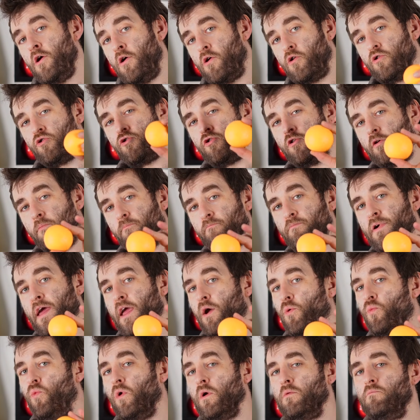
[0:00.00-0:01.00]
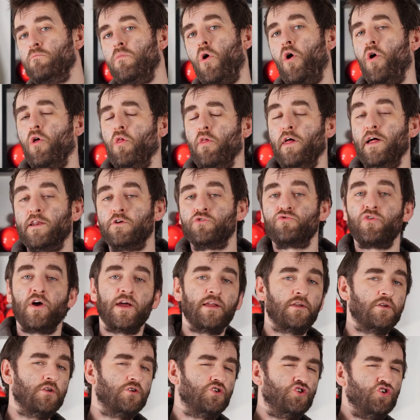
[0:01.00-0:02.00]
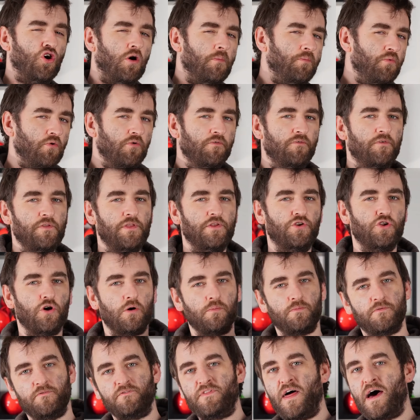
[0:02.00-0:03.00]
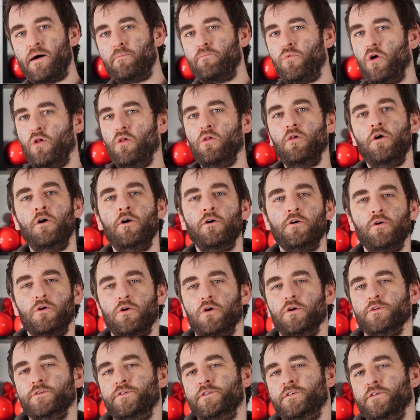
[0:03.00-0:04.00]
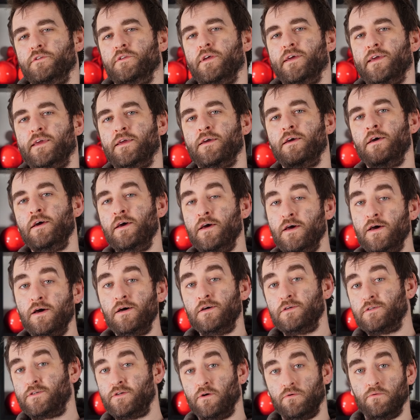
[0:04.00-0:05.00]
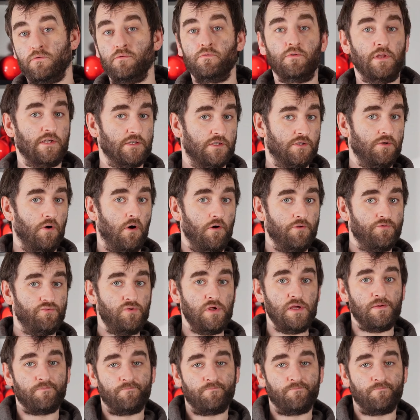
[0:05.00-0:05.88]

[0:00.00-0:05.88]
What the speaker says: or you can pick one ball and try to chop over the top of that ball constantly. So let's do all 3.